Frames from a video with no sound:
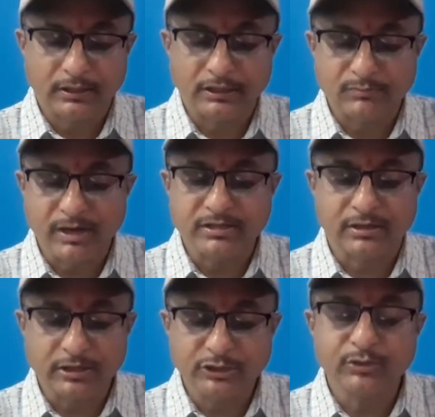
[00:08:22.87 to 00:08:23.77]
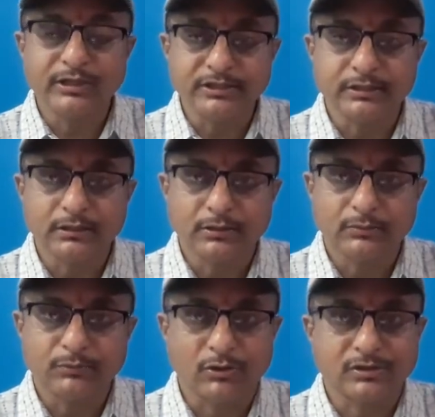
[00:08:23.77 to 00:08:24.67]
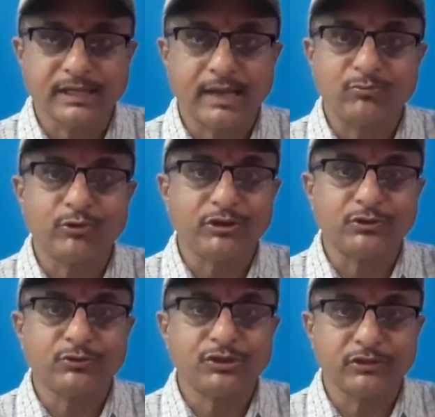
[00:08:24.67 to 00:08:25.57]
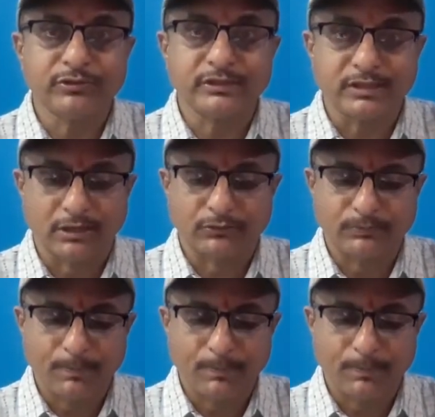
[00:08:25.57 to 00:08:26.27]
it might hurt you a little, because I am going to shew it now.